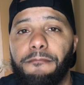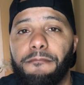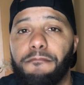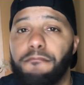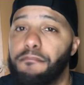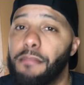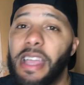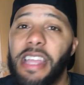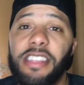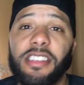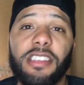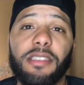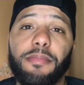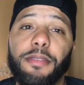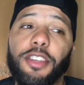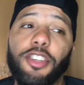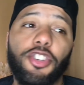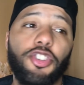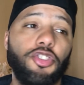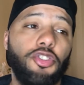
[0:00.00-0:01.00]
May just
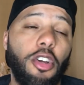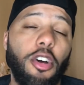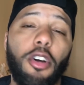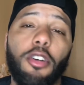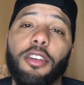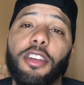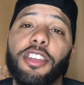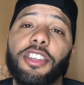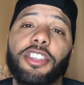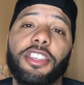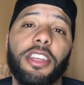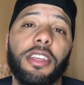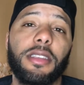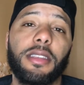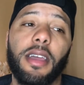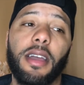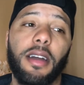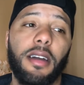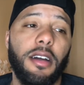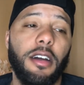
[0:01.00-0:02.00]
be strong as shit
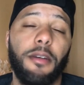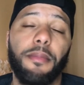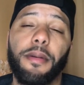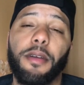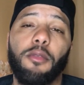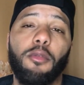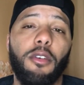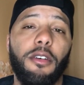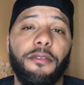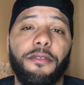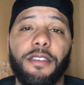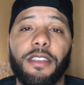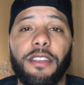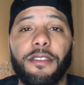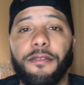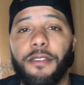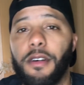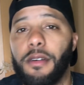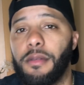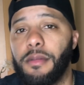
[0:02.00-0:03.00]
down up at
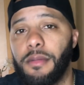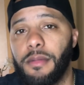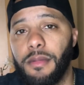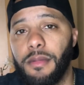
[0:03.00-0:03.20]
154.